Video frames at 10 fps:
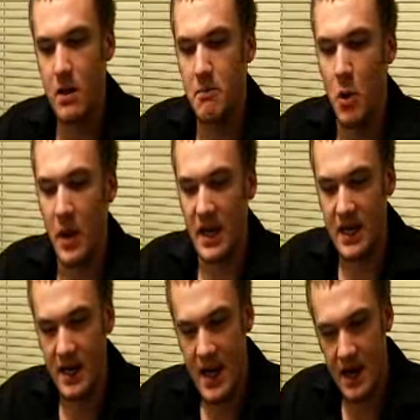But when I
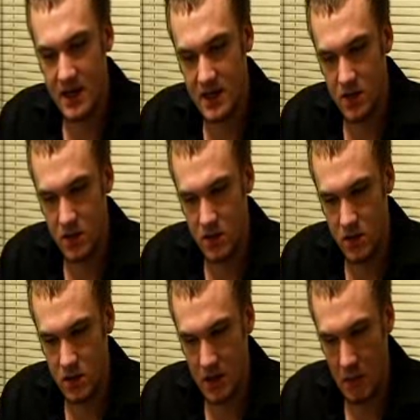connect,
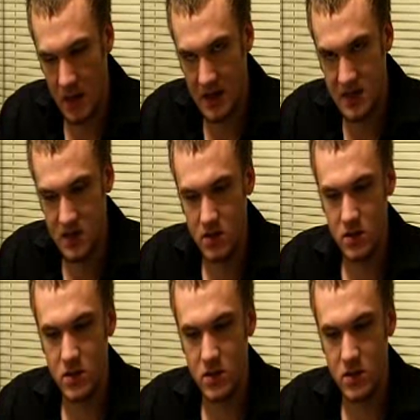it makes